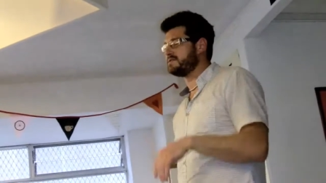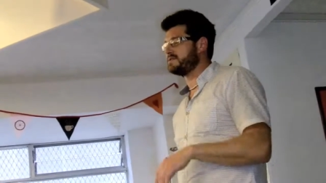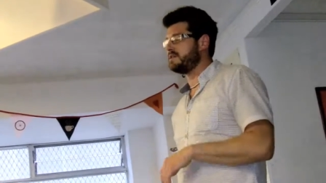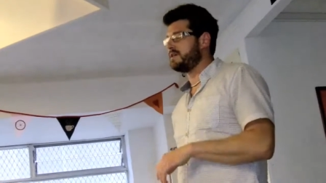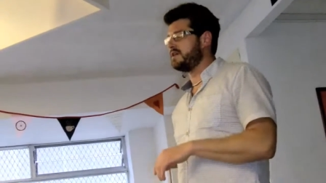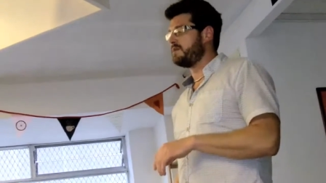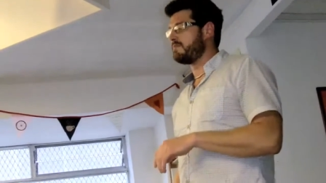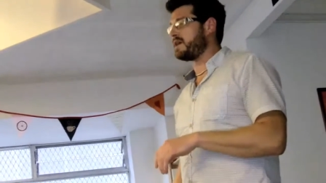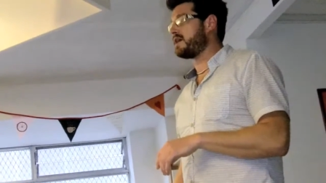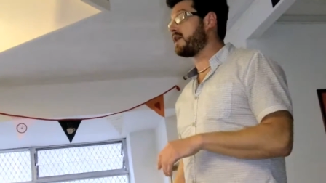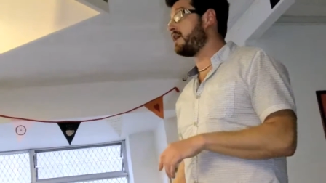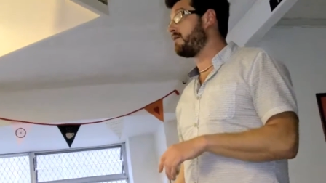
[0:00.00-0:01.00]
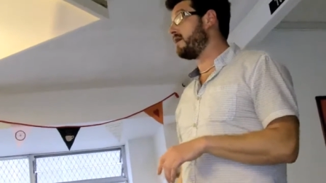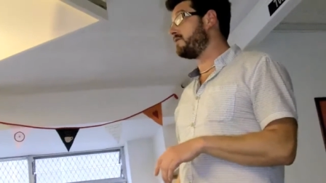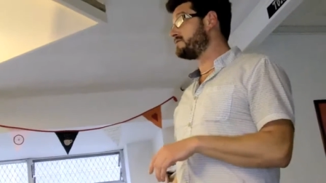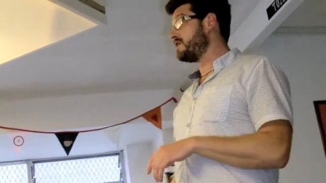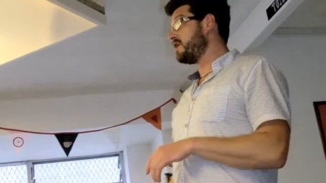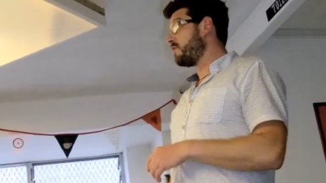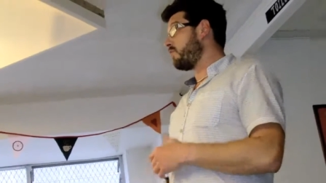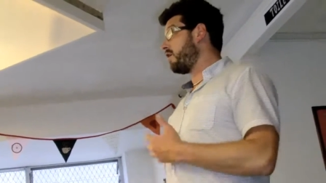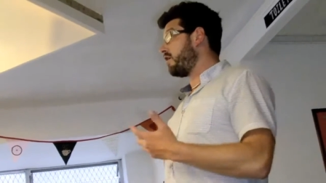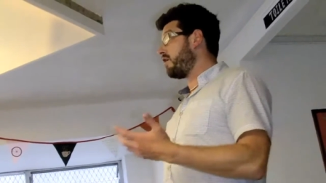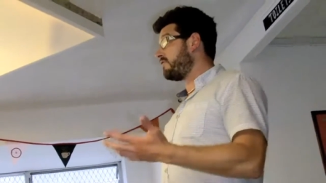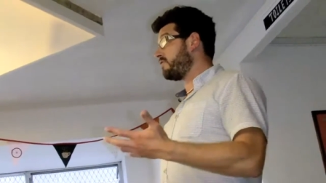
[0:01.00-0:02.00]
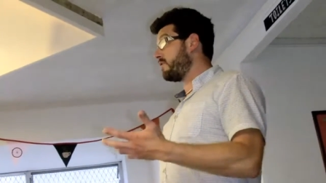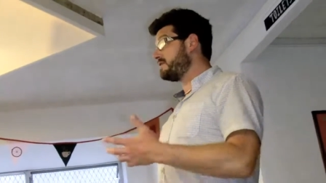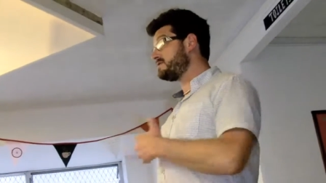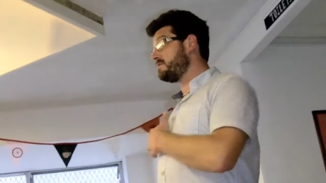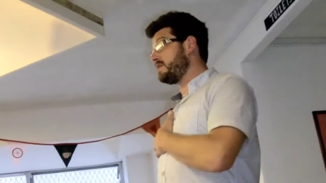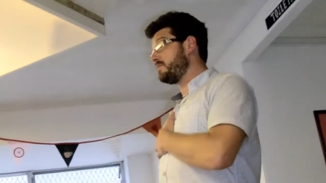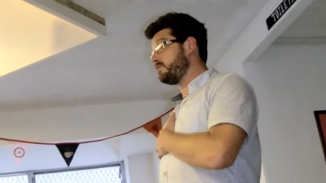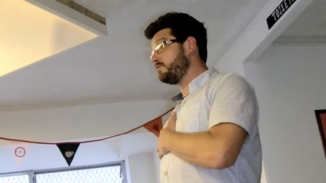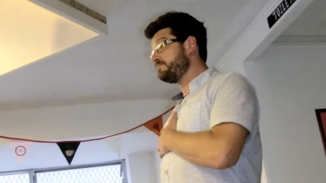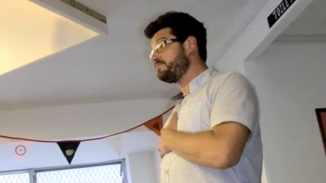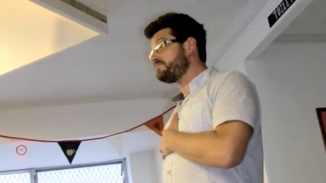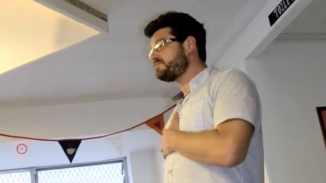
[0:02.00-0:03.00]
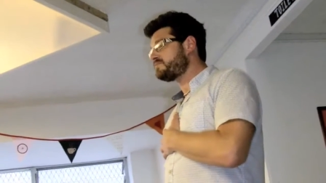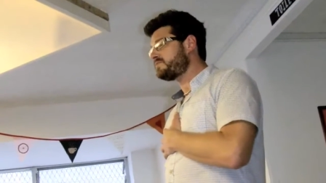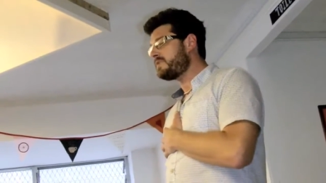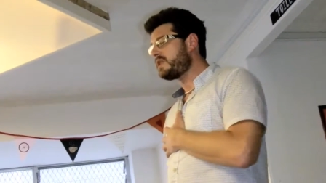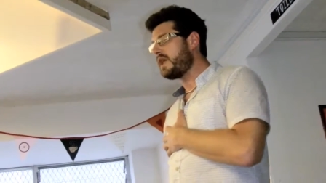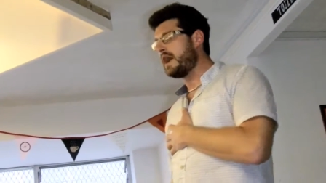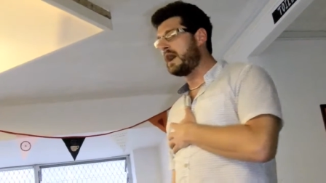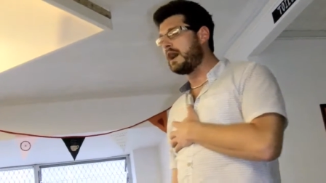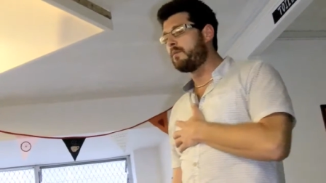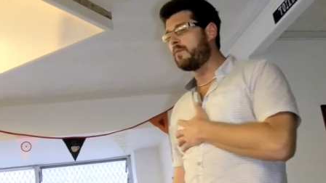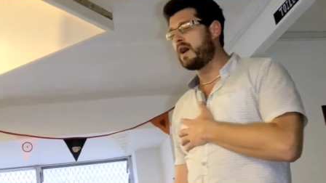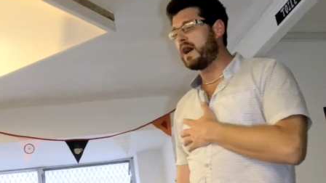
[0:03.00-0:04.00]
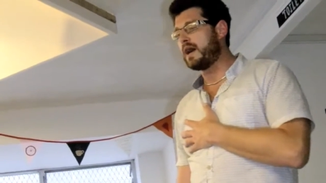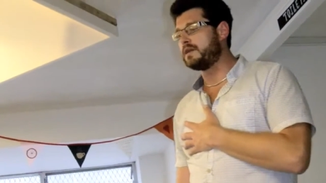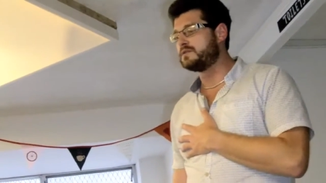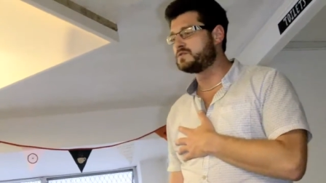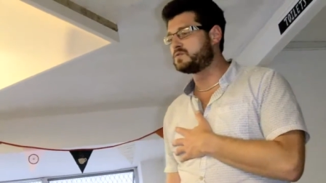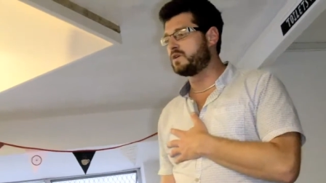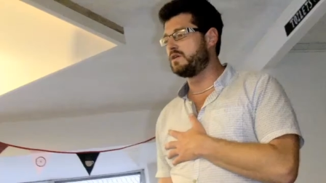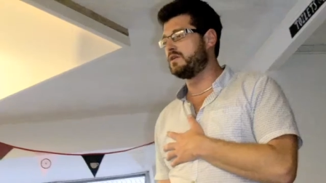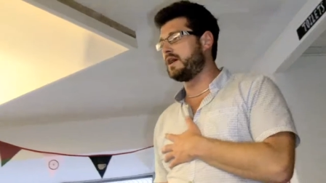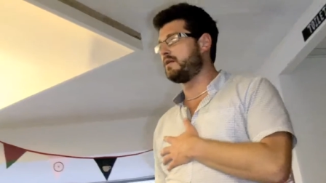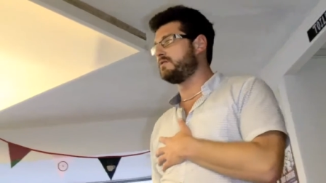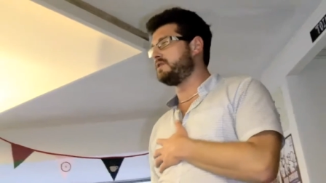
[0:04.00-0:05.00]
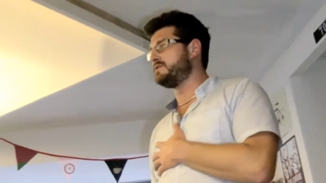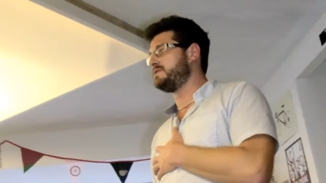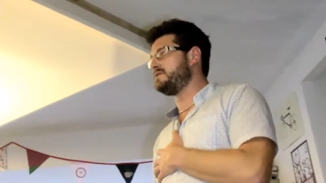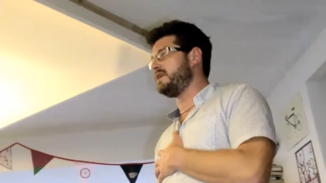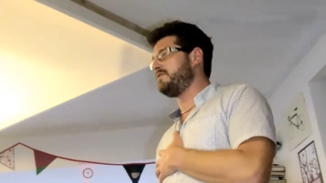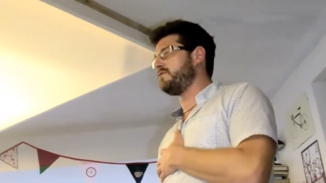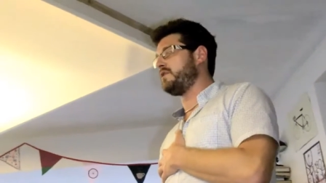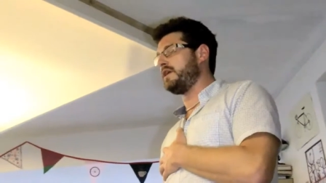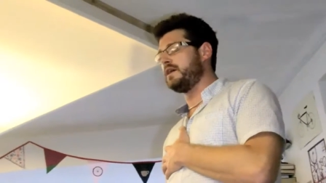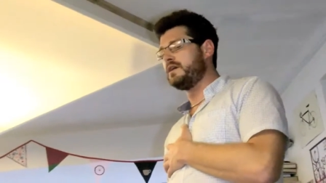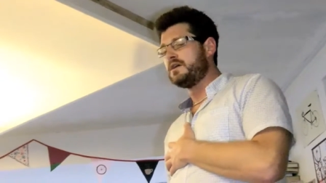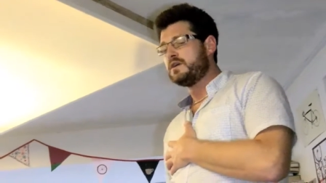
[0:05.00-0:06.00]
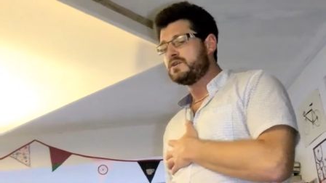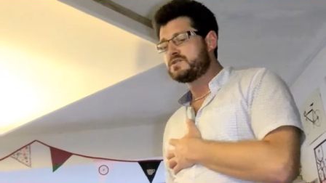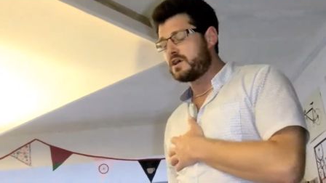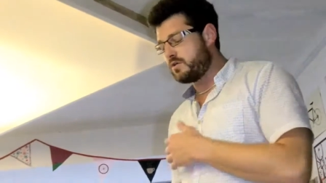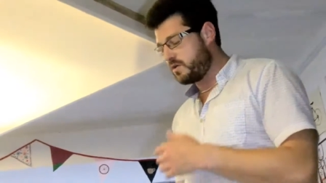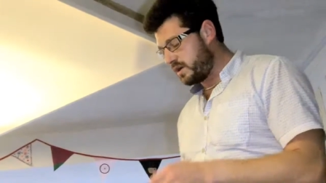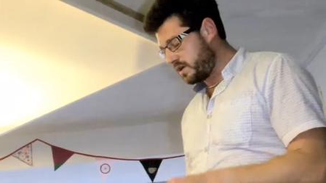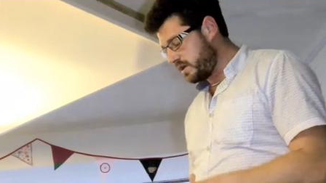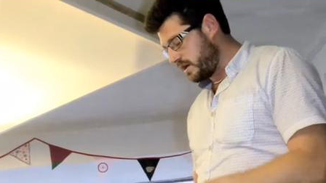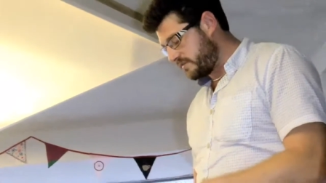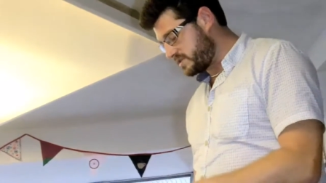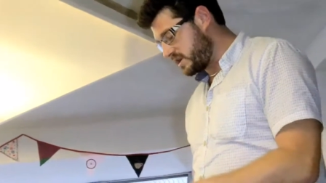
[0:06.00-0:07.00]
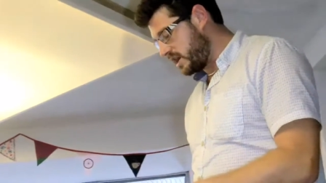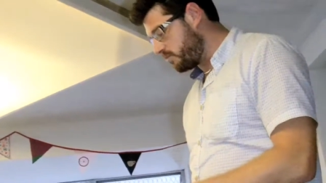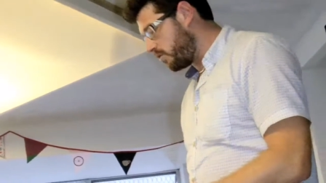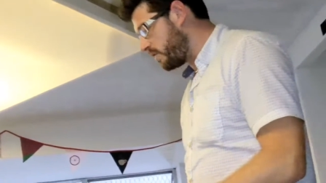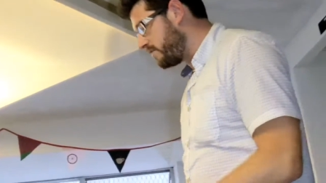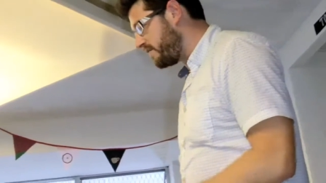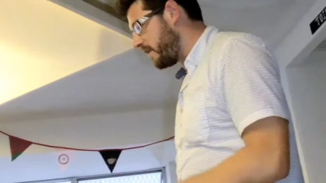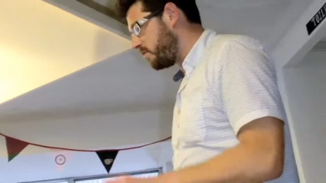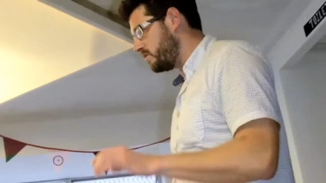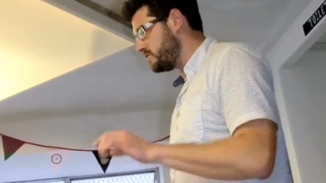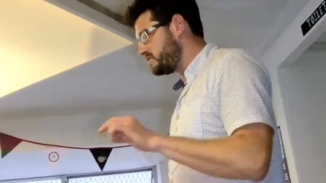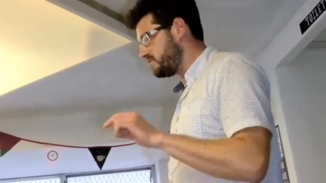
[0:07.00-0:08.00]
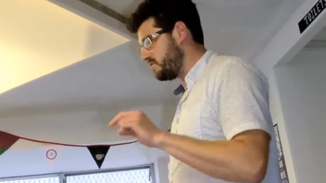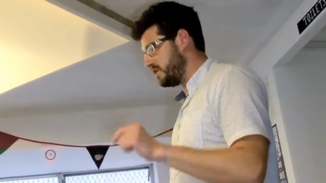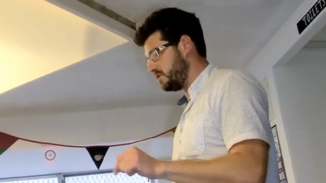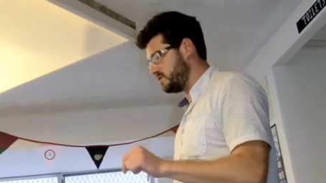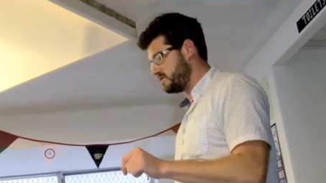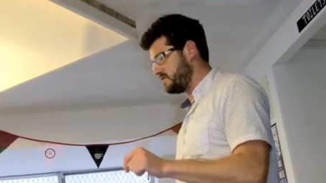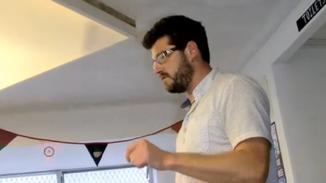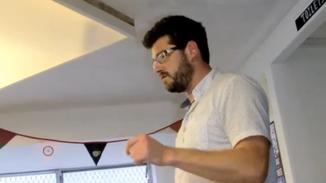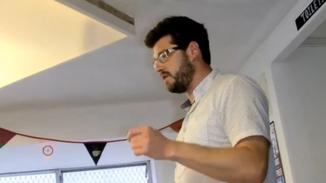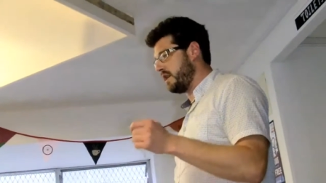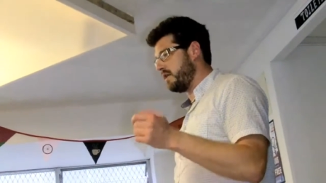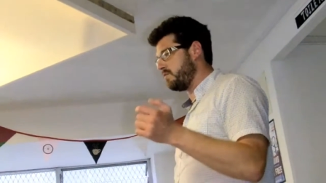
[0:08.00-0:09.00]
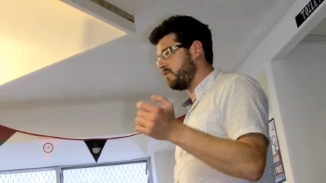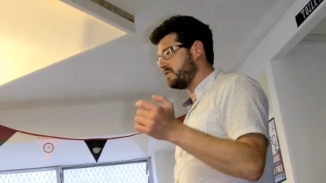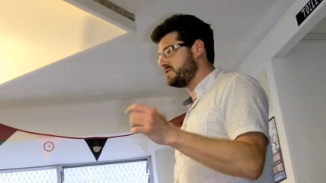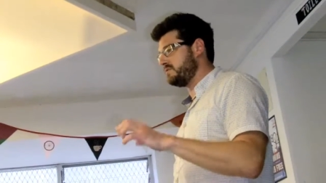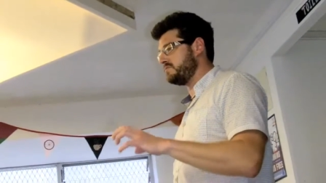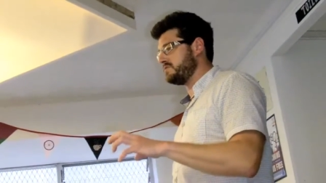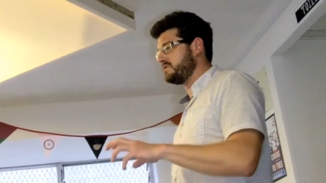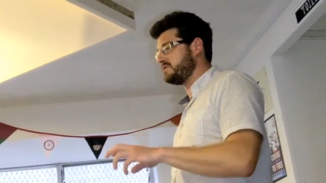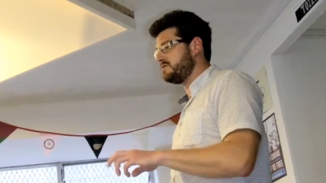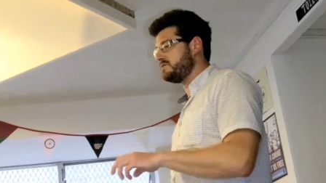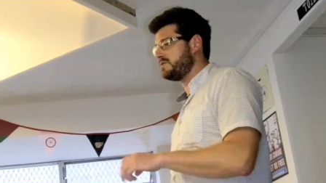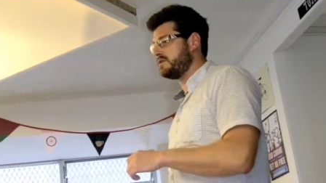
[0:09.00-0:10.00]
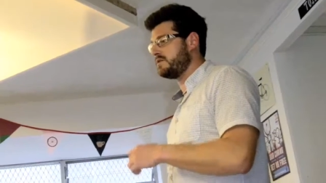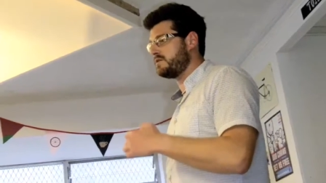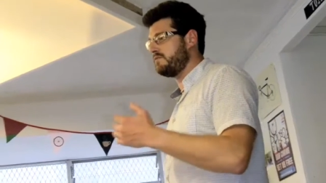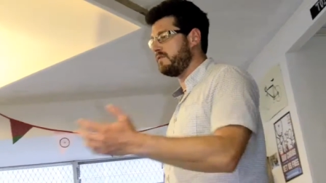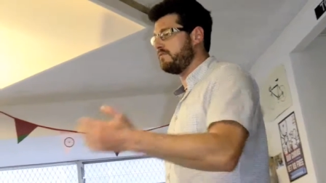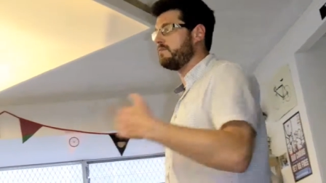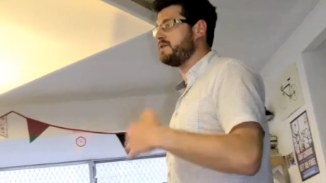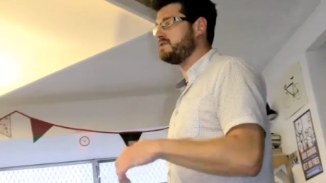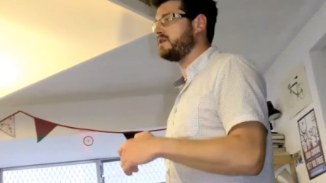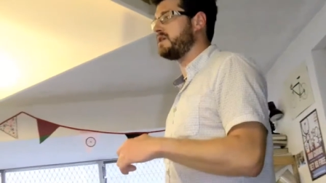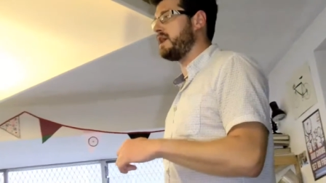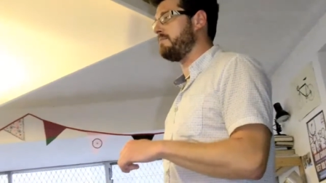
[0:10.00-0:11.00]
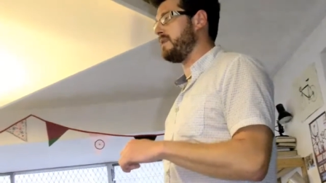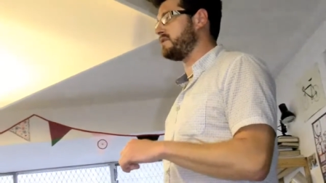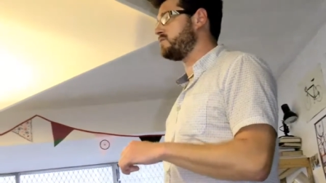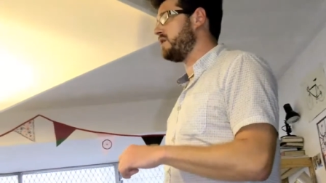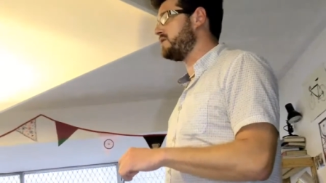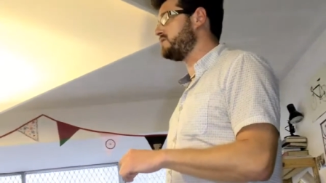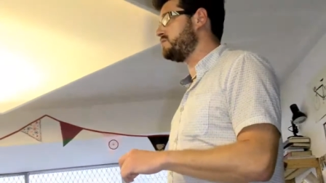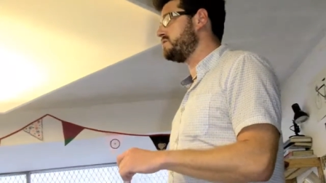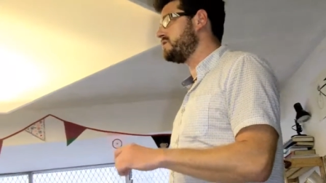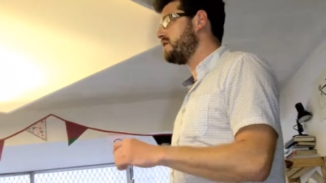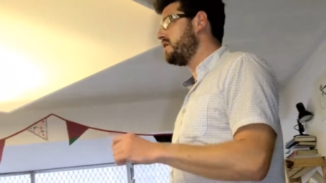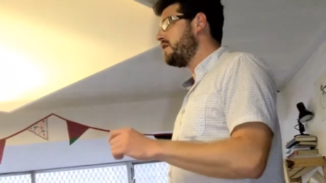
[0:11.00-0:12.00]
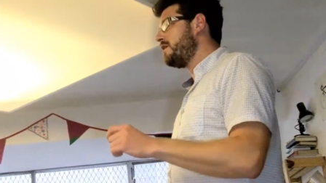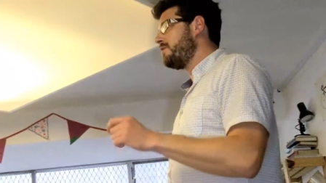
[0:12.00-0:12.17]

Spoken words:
actually been clear around what our offer is to people, and we now need to deliver on it. So, you know, at the time, what we felt was really useful, and what seemed to the information that came back to us, was